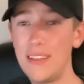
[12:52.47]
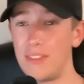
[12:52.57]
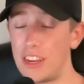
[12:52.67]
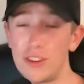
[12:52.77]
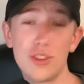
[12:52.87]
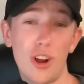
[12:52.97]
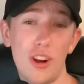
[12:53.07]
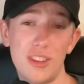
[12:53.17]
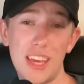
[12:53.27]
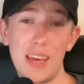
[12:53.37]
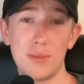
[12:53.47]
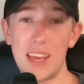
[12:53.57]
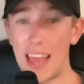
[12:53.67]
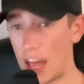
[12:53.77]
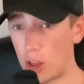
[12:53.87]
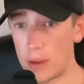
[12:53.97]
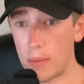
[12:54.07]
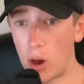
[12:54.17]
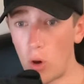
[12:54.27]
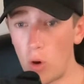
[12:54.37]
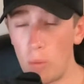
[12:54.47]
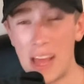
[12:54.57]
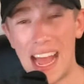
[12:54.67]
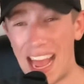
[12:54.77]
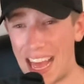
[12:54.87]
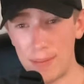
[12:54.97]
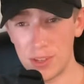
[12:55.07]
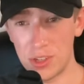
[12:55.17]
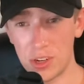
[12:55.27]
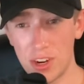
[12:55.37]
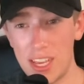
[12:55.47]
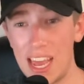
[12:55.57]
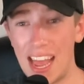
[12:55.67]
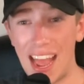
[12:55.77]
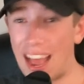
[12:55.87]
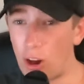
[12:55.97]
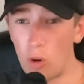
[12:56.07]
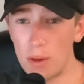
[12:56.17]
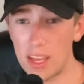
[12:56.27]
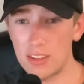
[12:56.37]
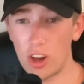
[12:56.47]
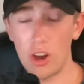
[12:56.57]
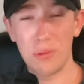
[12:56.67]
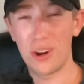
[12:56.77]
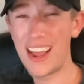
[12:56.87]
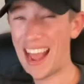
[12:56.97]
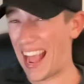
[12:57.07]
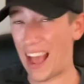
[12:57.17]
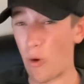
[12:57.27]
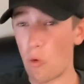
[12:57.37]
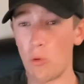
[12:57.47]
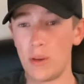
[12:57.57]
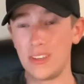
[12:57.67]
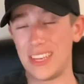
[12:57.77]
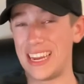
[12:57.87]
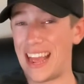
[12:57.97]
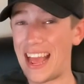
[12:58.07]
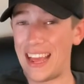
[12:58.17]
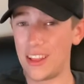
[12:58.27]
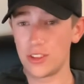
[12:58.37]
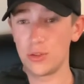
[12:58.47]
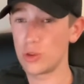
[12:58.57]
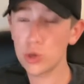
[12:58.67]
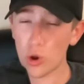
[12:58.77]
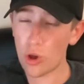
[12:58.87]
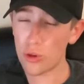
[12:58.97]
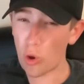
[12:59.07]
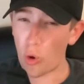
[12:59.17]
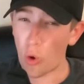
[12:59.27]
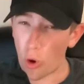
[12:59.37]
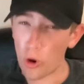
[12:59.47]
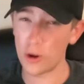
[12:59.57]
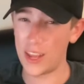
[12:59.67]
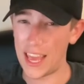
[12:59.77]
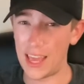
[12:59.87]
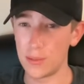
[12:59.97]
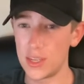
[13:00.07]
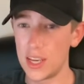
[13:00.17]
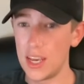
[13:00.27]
here's their hardest games: Alabama at home, at Missouri, at home against Auburn, at Ole Miss, and at LSU. Those are all their hard games.